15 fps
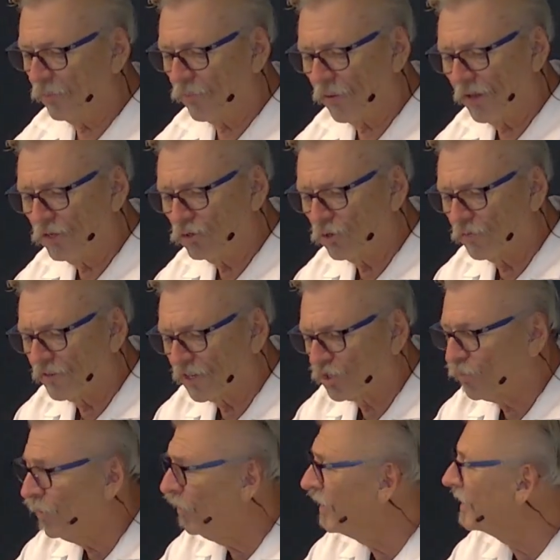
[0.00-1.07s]
pleasure of an
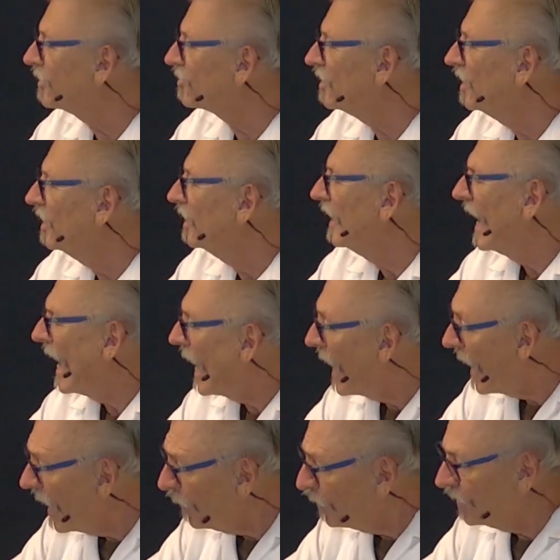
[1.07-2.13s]
experience,
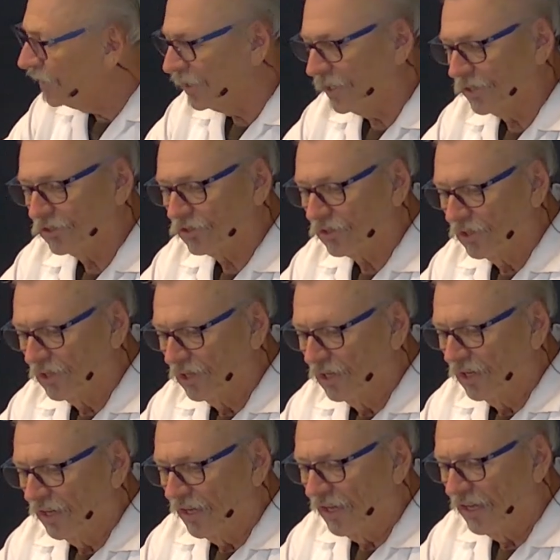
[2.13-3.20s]
happiness
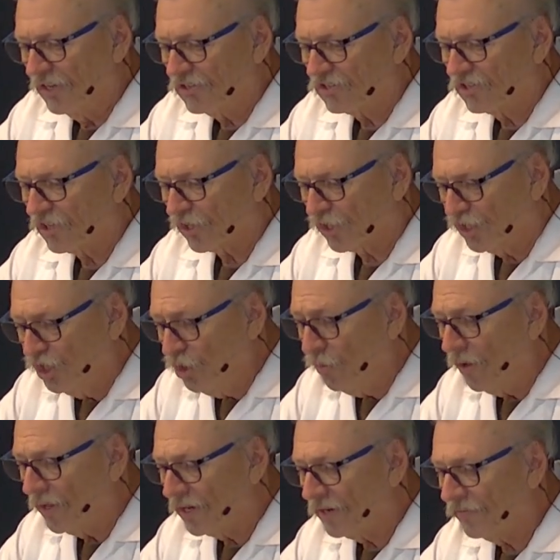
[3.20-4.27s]
is the
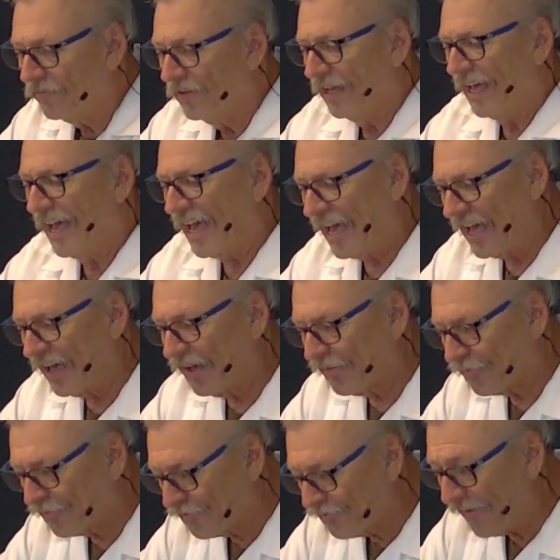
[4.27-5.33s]
cumulative
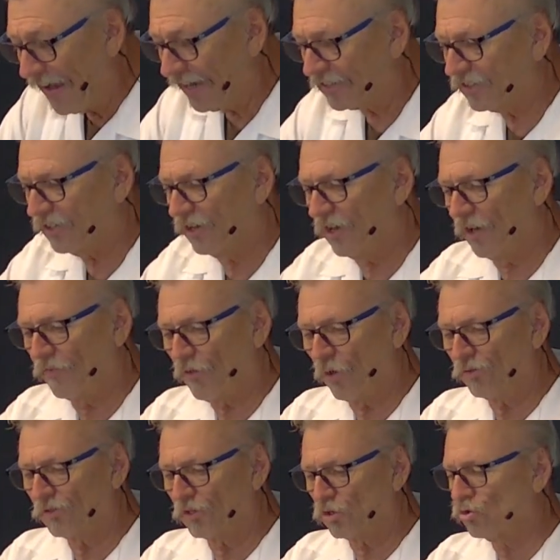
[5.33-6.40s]
effect of
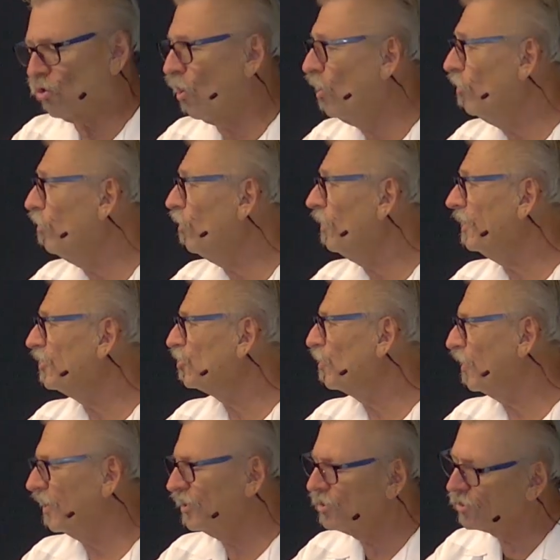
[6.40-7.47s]
those enjoyable
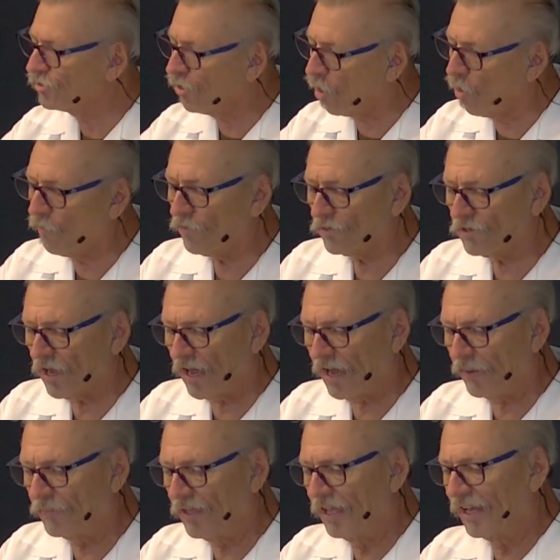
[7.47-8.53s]
experiences over
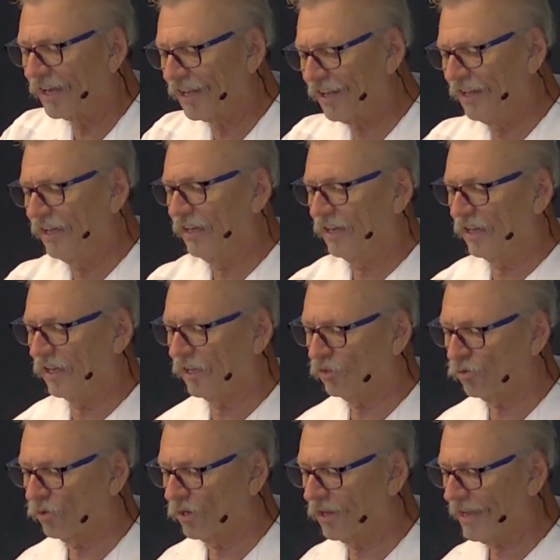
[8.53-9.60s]
time, leading
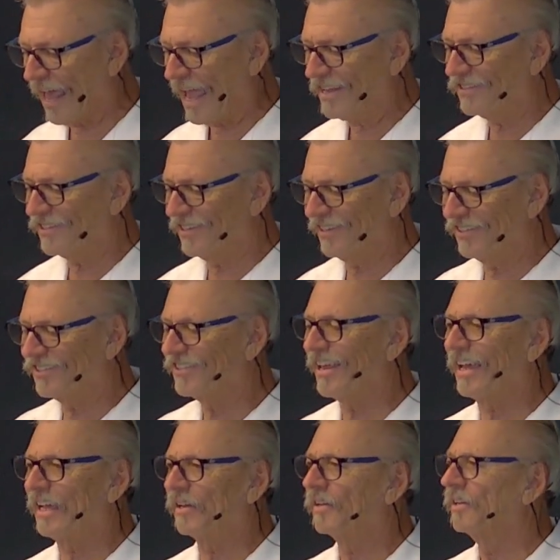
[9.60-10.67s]
to a lasting
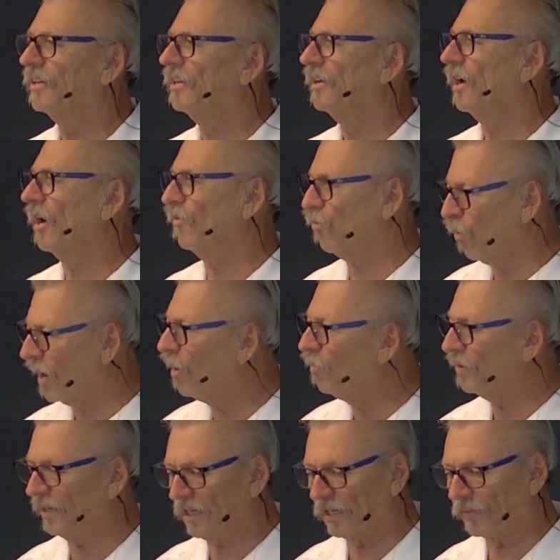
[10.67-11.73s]
state of well
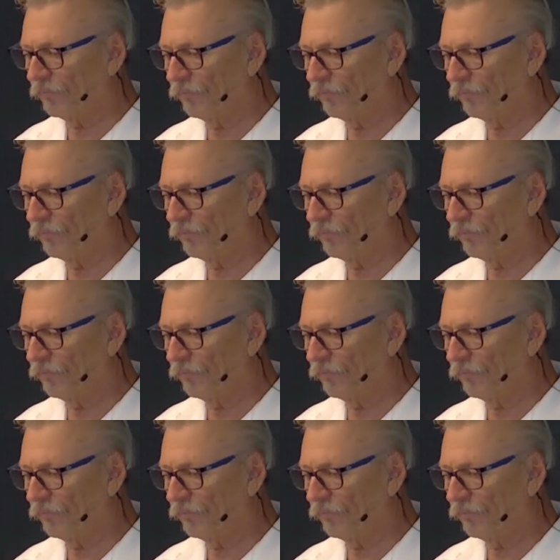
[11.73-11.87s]
being.